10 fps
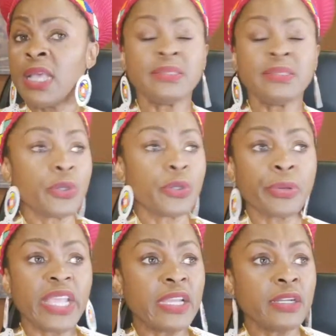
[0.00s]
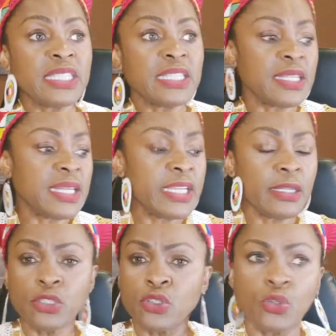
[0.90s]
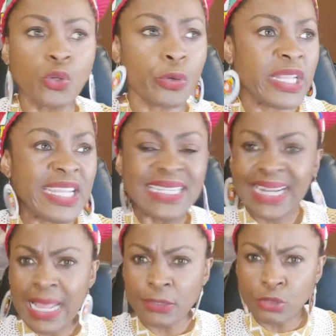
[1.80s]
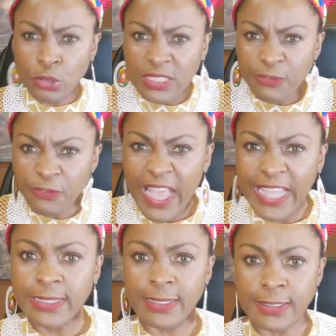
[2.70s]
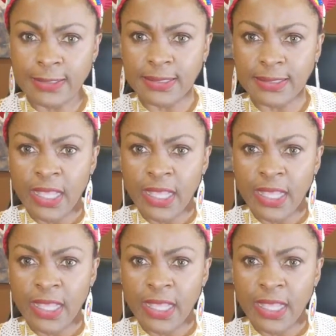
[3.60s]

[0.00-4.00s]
The creator didn't lead us to create clan to divide us.